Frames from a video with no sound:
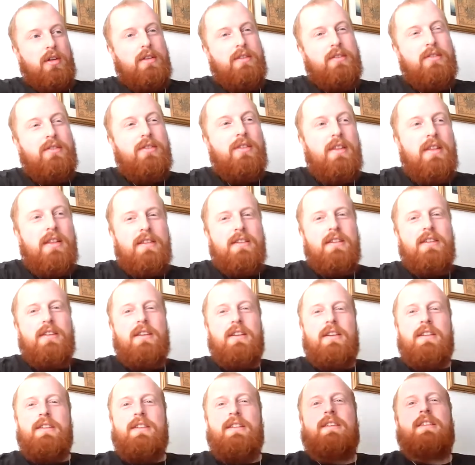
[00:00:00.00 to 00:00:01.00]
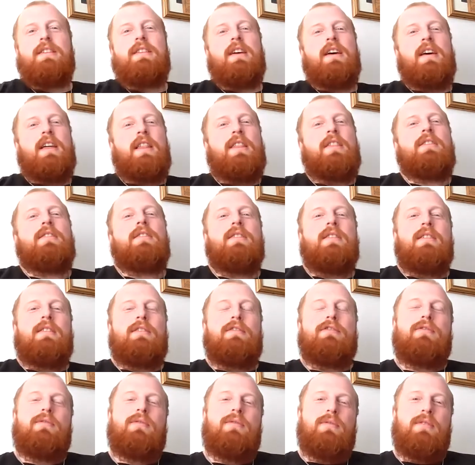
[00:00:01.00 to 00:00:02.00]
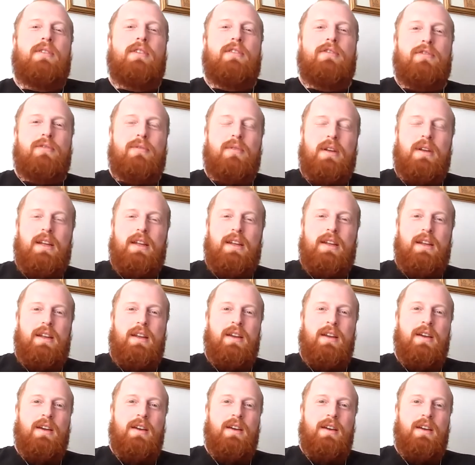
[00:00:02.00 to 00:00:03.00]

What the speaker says: And so there's an idea there that if we